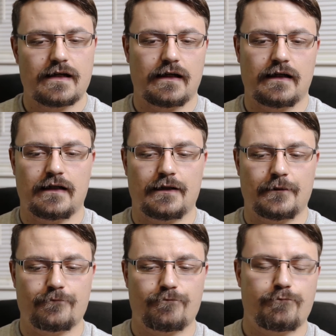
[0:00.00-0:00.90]

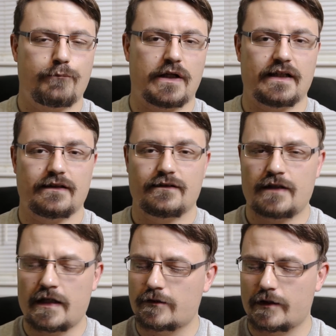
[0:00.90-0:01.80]
But
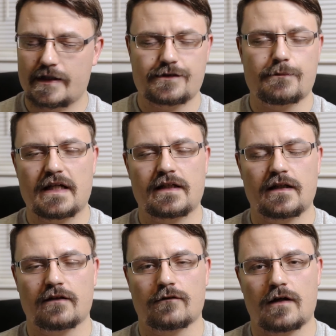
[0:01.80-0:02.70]
Daniel is
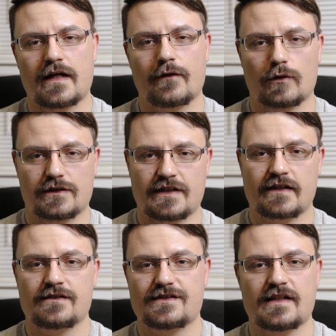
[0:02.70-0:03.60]
making it right. We're
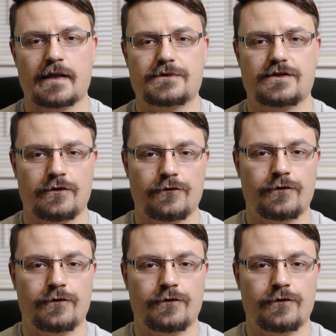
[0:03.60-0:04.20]
taking steps to